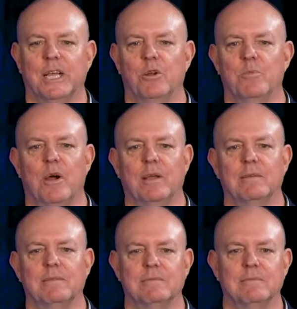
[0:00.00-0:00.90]
all my
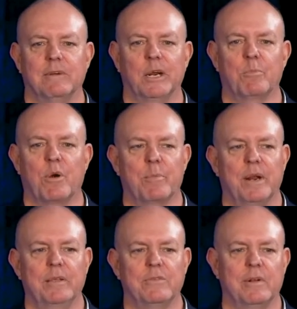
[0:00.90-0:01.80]
rental
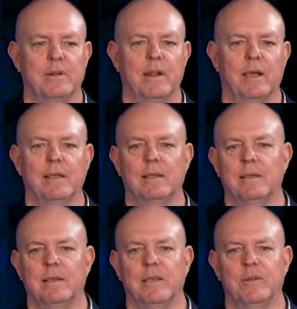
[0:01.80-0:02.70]
properties and
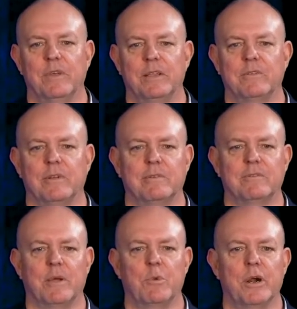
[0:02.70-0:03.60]
invest it
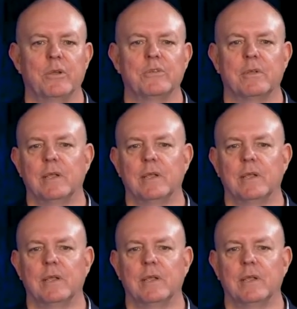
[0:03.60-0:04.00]
somewhere else.